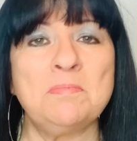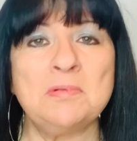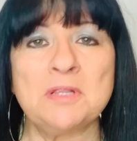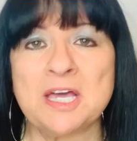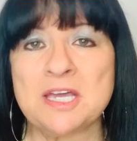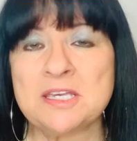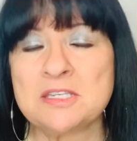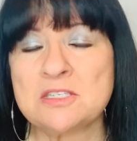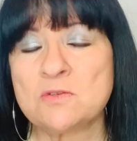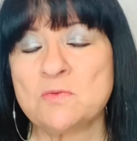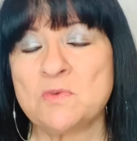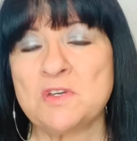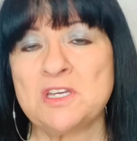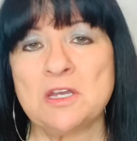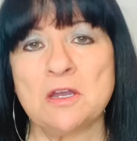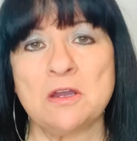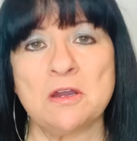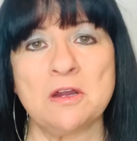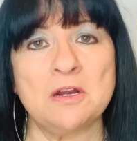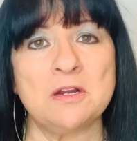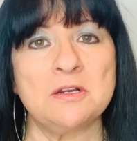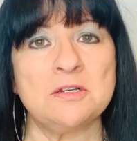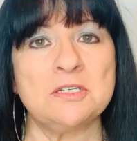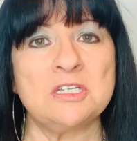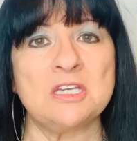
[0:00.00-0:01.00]
blessed we
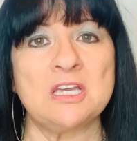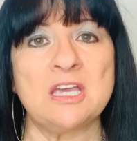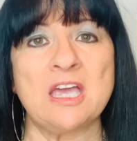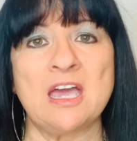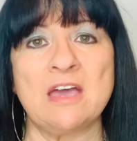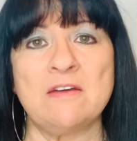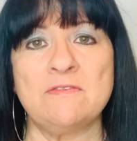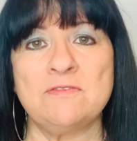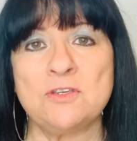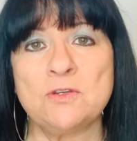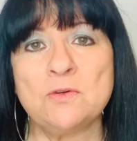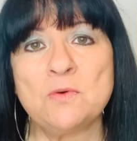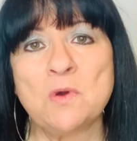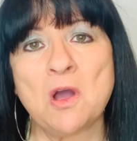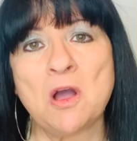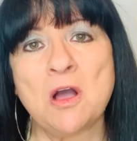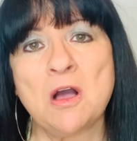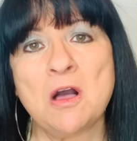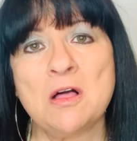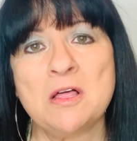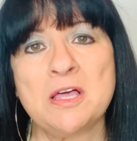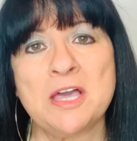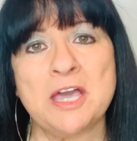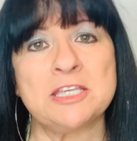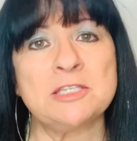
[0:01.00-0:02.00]
are to have you
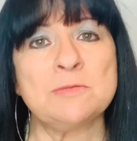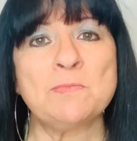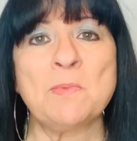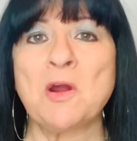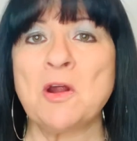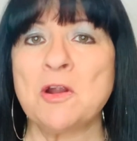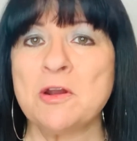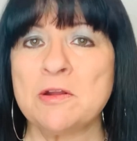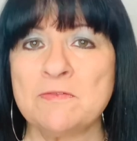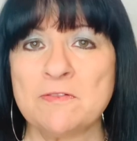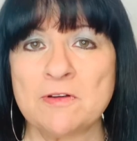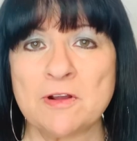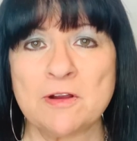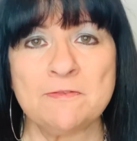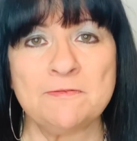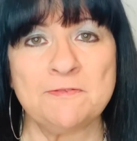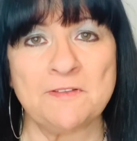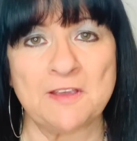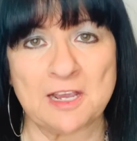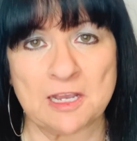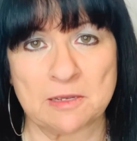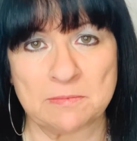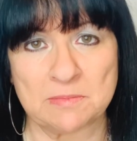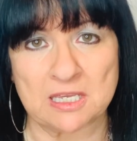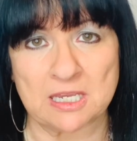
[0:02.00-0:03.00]
all as part of our
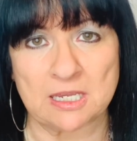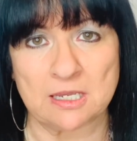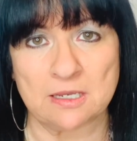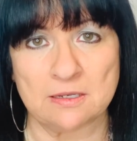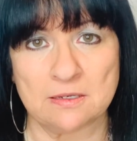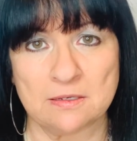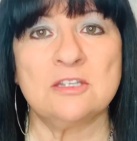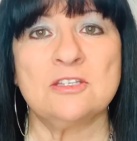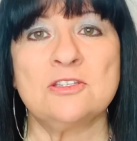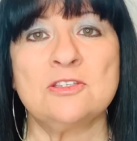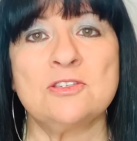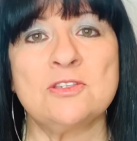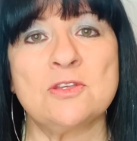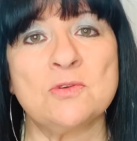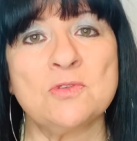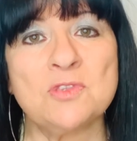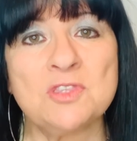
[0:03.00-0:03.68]
family. So